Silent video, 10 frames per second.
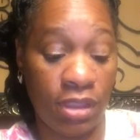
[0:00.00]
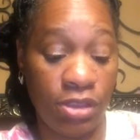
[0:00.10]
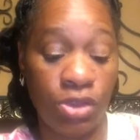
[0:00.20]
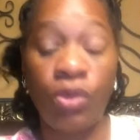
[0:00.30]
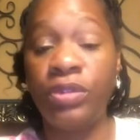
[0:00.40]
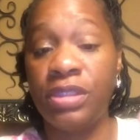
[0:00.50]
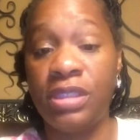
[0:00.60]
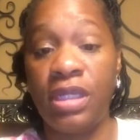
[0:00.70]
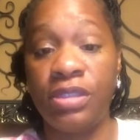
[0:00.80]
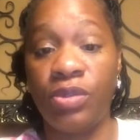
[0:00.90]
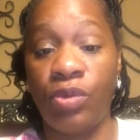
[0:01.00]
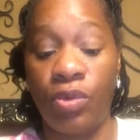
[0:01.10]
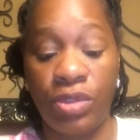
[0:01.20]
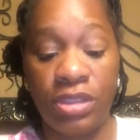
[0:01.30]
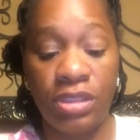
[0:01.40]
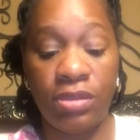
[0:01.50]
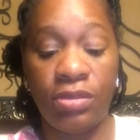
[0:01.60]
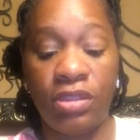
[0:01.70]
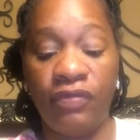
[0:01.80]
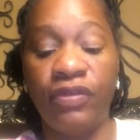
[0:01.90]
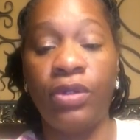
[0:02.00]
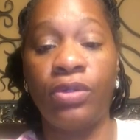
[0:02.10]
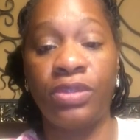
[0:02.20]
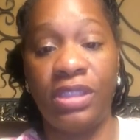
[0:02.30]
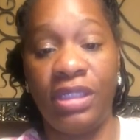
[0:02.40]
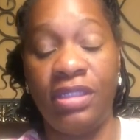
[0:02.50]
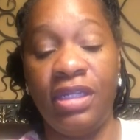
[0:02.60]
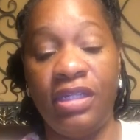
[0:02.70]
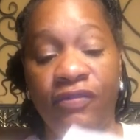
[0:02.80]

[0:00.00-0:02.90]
and sort the tests according to difficulty index